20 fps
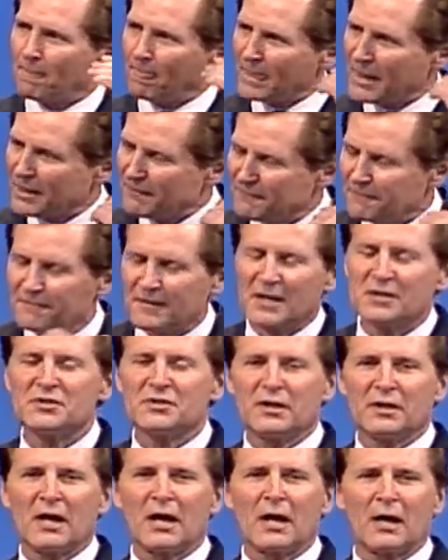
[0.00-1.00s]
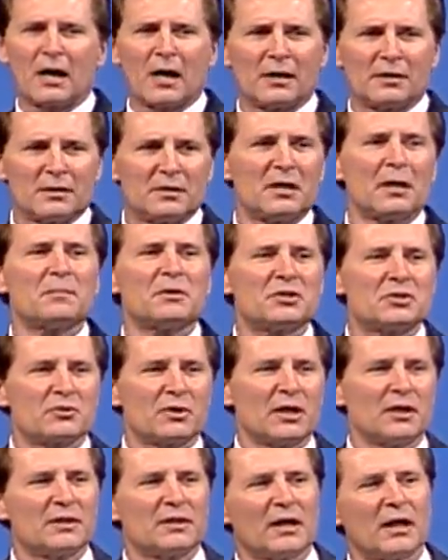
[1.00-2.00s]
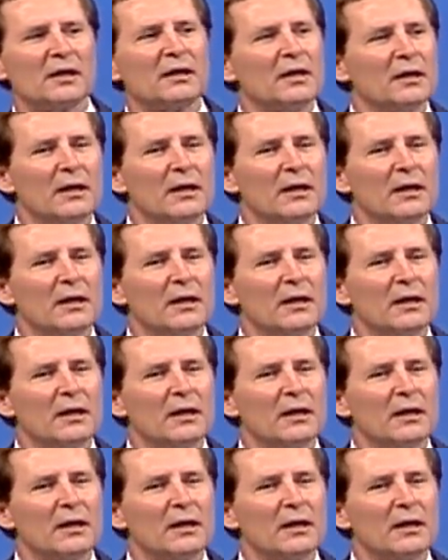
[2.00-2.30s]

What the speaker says: and faced it head on to demonstrate that